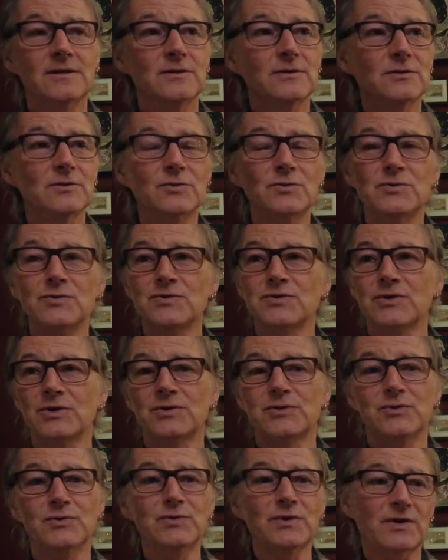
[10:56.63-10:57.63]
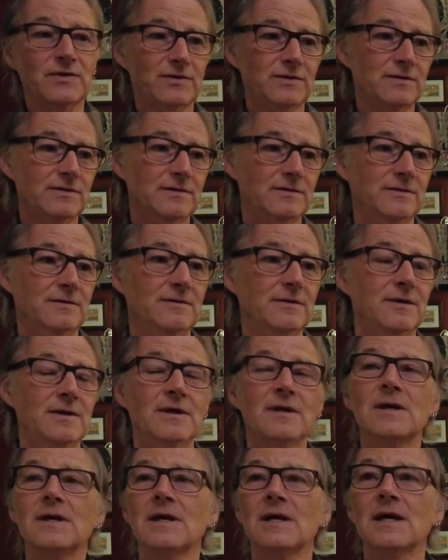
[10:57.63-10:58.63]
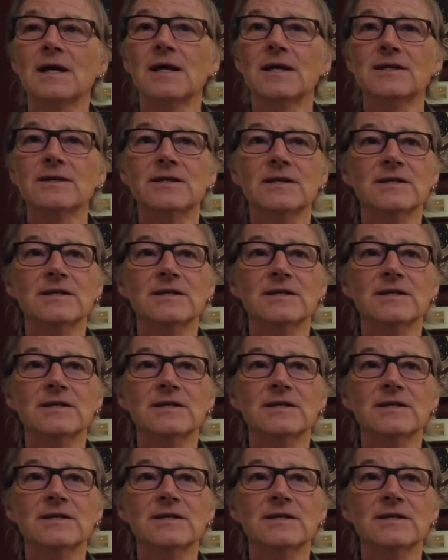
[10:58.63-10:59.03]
They lose 2-0, and